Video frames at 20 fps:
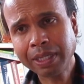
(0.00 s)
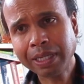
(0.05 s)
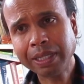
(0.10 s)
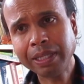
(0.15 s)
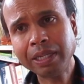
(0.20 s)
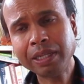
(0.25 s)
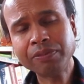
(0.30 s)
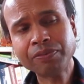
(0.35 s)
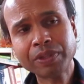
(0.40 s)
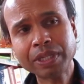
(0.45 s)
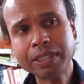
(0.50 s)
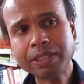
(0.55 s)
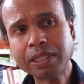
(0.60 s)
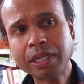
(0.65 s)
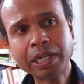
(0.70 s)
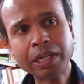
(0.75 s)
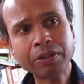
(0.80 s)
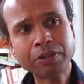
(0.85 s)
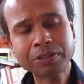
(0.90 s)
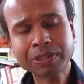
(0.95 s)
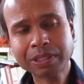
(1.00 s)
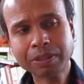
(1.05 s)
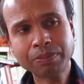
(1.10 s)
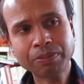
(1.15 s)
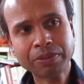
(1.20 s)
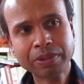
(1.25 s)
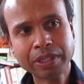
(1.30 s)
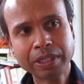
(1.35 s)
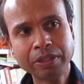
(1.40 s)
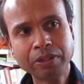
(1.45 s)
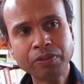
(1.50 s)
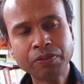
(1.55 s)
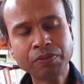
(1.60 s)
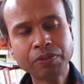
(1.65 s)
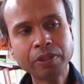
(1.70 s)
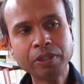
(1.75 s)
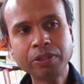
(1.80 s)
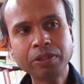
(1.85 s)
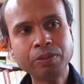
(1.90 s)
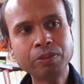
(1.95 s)
and then if they die or something you
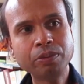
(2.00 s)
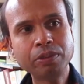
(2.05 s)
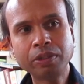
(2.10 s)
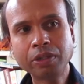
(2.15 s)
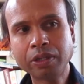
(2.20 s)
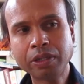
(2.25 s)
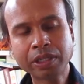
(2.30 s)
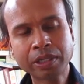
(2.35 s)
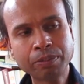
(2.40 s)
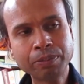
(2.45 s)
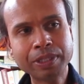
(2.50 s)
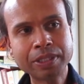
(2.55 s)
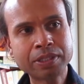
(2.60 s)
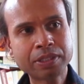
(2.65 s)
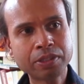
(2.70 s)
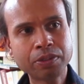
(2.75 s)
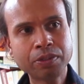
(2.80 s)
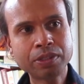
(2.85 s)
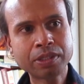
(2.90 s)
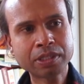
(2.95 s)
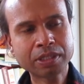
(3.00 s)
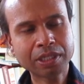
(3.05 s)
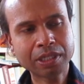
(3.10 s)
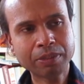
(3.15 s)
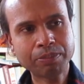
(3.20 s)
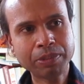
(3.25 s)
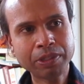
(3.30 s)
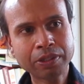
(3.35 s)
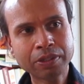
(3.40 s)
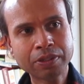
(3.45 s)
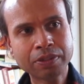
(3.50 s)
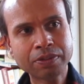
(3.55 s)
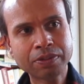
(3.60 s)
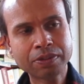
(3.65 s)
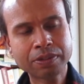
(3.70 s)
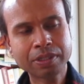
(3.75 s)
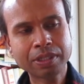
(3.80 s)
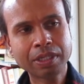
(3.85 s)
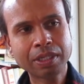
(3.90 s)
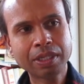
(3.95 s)
feel you're going to commit suicide
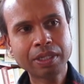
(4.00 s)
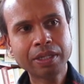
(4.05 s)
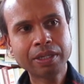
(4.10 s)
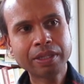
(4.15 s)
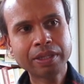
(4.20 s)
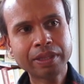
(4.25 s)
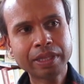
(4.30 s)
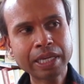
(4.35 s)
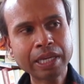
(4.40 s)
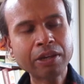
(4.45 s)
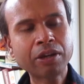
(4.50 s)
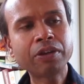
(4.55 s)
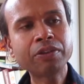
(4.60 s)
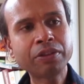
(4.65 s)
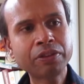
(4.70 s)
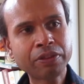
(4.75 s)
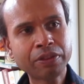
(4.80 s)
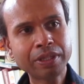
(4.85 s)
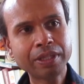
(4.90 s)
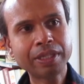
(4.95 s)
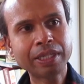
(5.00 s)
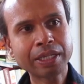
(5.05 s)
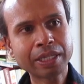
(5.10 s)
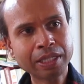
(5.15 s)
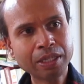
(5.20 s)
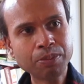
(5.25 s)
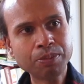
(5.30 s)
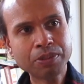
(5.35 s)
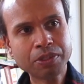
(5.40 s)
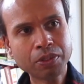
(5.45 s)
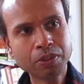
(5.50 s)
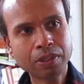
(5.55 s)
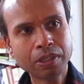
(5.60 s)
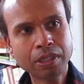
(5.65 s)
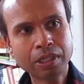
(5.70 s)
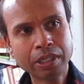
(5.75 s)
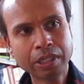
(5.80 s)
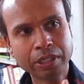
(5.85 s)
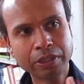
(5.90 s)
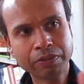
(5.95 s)
because they are the thing that keeps you
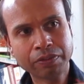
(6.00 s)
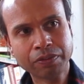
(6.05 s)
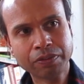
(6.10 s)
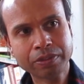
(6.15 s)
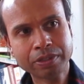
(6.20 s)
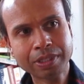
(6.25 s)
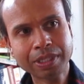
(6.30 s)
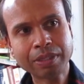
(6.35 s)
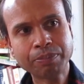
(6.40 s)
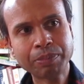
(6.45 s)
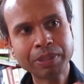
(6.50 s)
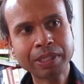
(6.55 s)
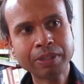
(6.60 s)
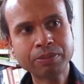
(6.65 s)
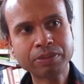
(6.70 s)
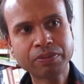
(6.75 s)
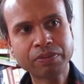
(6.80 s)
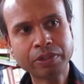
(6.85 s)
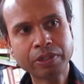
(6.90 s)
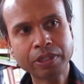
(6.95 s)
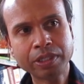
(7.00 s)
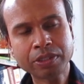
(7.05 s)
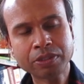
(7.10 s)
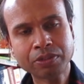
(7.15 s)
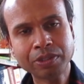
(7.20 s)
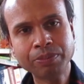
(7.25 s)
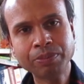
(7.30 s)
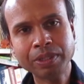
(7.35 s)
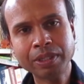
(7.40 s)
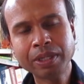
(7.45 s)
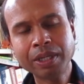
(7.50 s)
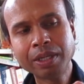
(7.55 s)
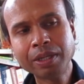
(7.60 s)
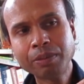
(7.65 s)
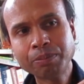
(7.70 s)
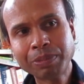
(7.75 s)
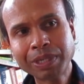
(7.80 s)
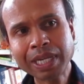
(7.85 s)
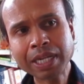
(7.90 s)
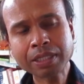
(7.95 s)
alive so that becomes very extreme
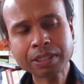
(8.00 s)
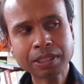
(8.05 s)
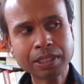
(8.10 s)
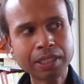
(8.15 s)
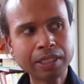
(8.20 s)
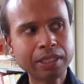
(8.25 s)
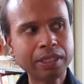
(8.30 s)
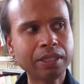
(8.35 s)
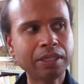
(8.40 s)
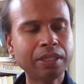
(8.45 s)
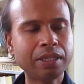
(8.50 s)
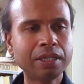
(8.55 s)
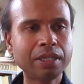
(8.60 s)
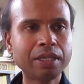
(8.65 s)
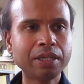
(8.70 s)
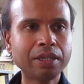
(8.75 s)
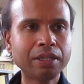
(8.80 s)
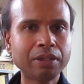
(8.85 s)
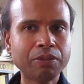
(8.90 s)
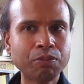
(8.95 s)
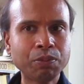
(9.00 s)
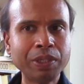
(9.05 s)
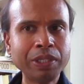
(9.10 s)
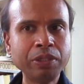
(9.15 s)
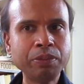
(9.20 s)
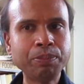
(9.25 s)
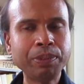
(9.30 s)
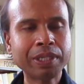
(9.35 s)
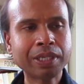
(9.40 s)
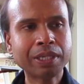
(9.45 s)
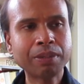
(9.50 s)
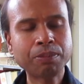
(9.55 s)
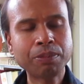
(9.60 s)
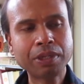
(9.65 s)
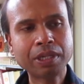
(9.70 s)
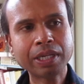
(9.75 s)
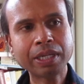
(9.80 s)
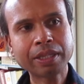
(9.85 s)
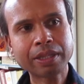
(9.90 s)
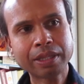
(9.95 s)
but actually when you become
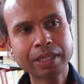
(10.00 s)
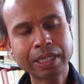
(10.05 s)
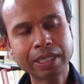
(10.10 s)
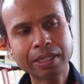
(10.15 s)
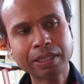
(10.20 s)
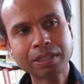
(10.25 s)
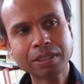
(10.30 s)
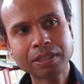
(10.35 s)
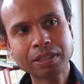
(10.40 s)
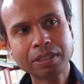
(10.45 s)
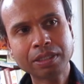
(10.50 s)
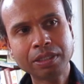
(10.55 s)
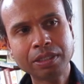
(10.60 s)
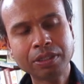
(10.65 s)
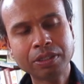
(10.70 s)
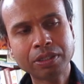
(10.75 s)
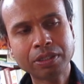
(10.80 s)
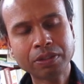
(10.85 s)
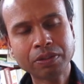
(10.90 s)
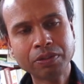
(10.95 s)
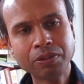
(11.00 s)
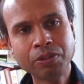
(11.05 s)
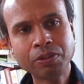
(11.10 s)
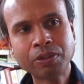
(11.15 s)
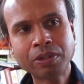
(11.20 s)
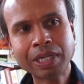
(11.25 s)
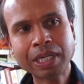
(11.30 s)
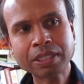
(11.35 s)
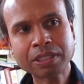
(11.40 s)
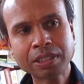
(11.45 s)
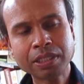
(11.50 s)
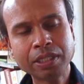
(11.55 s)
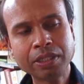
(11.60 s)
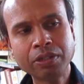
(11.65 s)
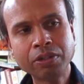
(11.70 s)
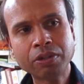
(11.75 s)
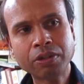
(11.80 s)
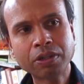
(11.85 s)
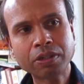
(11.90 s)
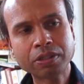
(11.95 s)
like that you know you're actually
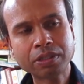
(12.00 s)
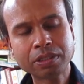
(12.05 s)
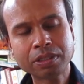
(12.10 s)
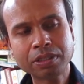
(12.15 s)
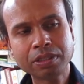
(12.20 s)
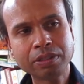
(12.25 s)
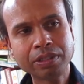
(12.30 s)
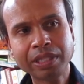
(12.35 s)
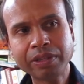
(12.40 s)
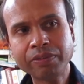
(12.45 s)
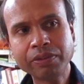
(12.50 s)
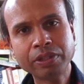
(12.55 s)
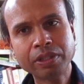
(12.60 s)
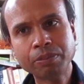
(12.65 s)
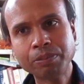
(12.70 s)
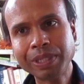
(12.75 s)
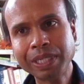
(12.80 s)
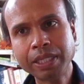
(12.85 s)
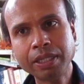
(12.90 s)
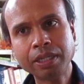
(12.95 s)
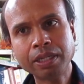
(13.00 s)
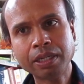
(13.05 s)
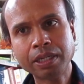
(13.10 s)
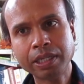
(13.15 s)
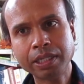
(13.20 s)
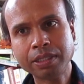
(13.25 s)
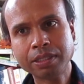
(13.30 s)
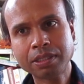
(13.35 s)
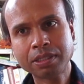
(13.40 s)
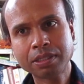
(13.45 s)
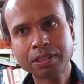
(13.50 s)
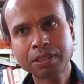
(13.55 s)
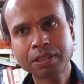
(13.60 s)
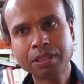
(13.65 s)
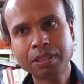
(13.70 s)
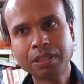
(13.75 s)
not giving them any light